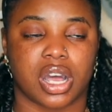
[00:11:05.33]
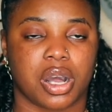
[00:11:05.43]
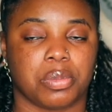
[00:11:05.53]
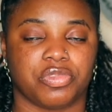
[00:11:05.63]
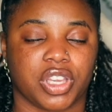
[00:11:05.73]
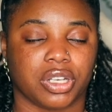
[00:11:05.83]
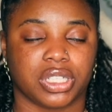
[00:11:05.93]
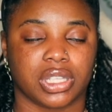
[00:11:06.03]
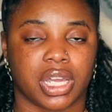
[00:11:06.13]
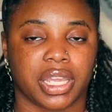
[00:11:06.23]

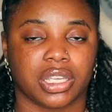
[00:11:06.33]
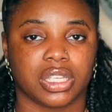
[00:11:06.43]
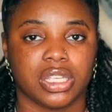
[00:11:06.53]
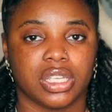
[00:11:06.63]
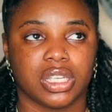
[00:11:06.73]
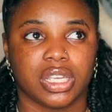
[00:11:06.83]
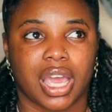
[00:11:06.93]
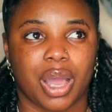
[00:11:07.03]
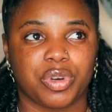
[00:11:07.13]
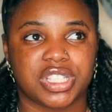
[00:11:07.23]
Very like,
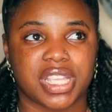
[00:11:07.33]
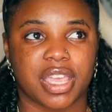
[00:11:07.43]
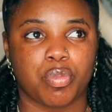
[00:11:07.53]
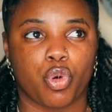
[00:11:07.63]
I would say